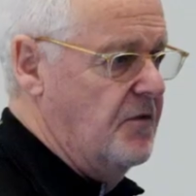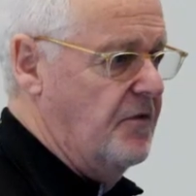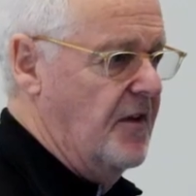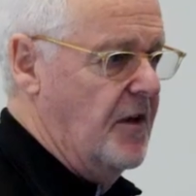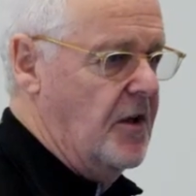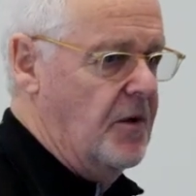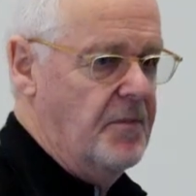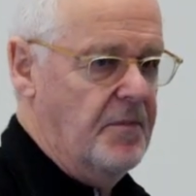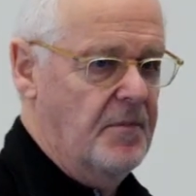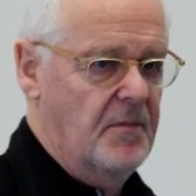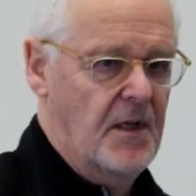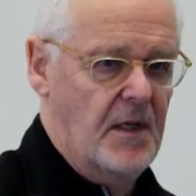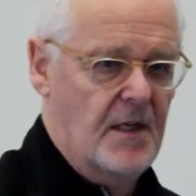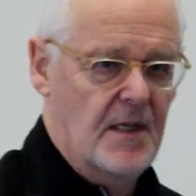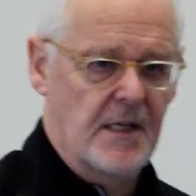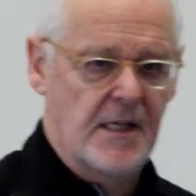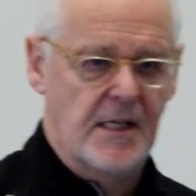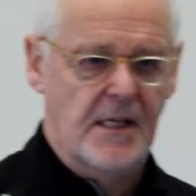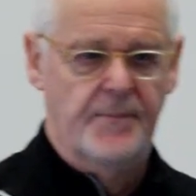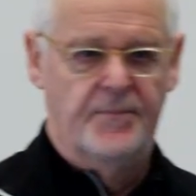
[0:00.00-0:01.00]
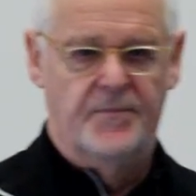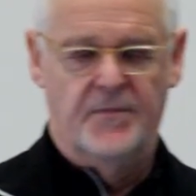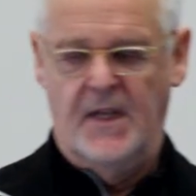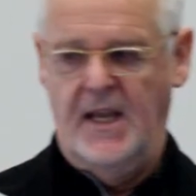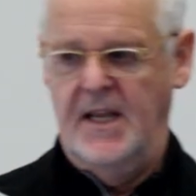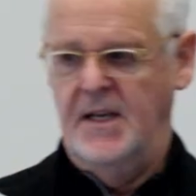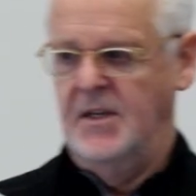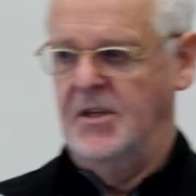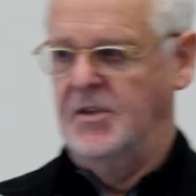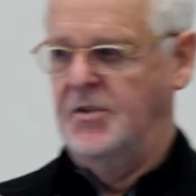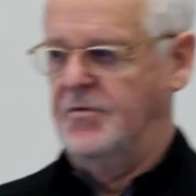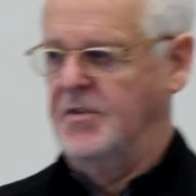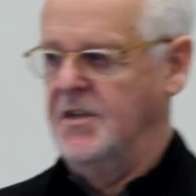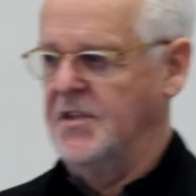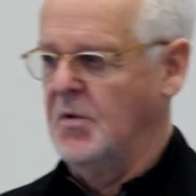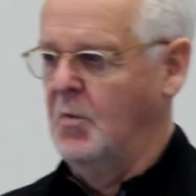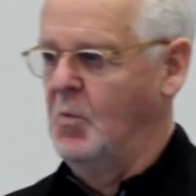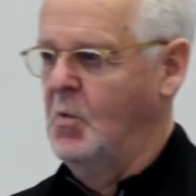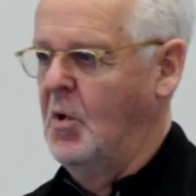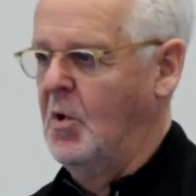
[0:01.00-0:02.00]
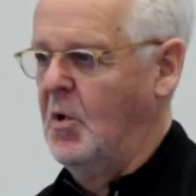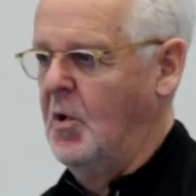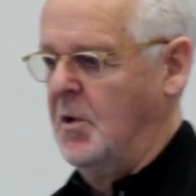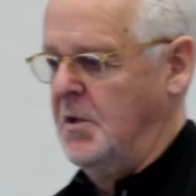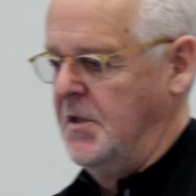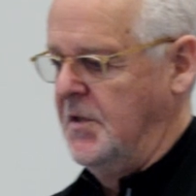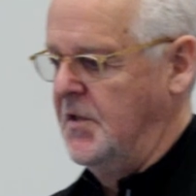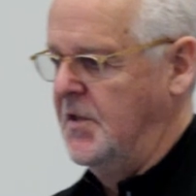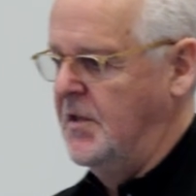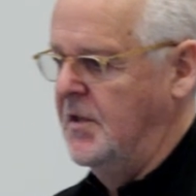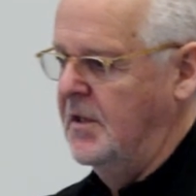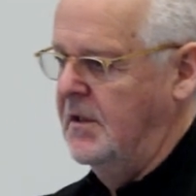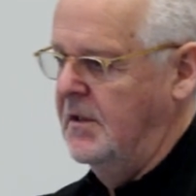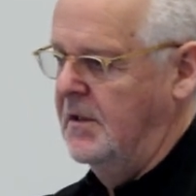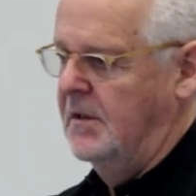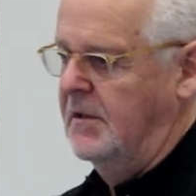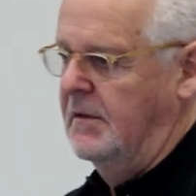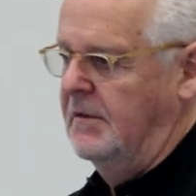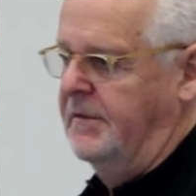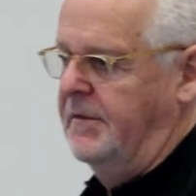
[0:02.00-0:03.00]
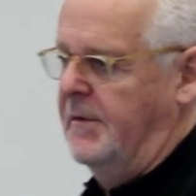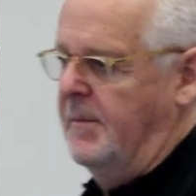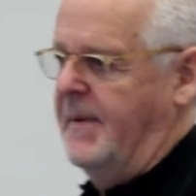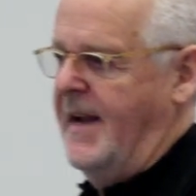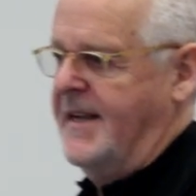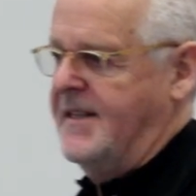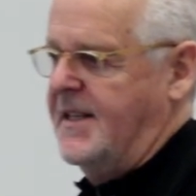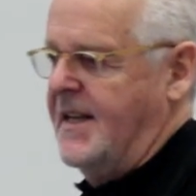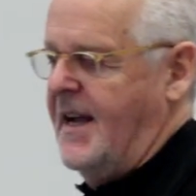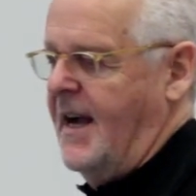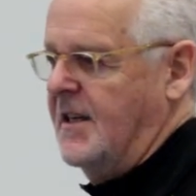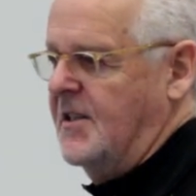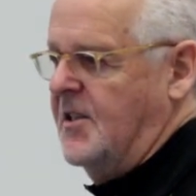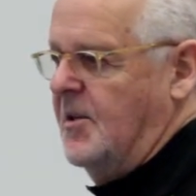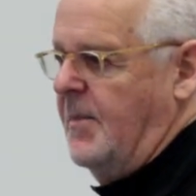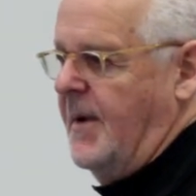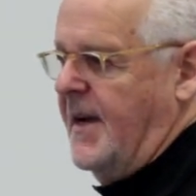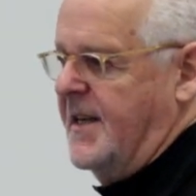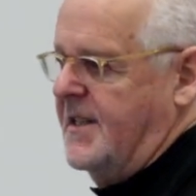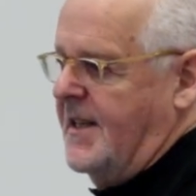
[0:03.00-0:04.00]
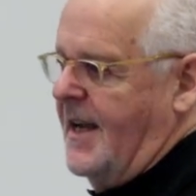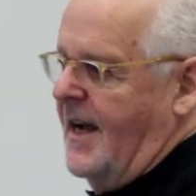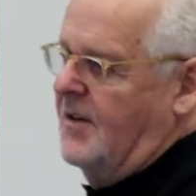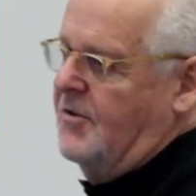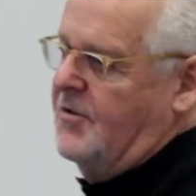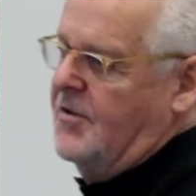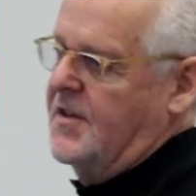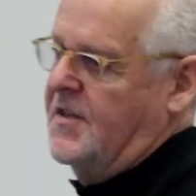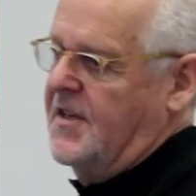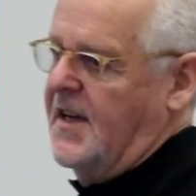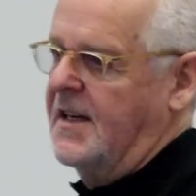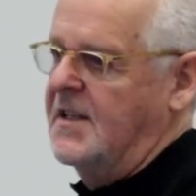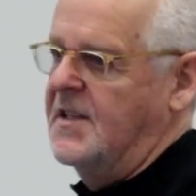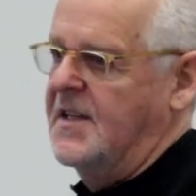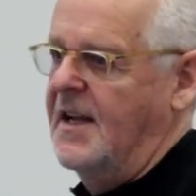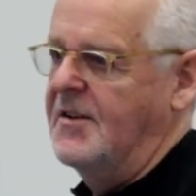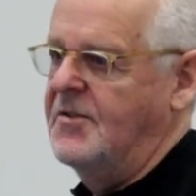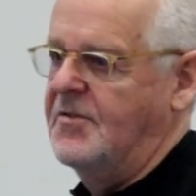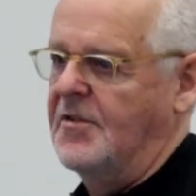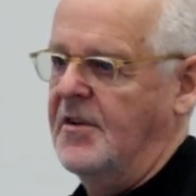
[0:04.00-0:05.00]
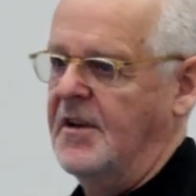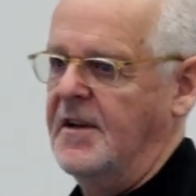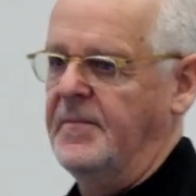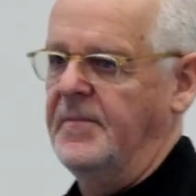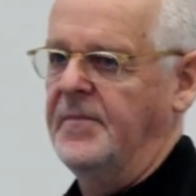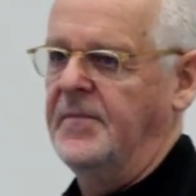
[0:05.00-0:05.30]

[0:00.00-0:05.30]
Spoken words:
Film Industry's awards for Best Actor, Best Actress, etc.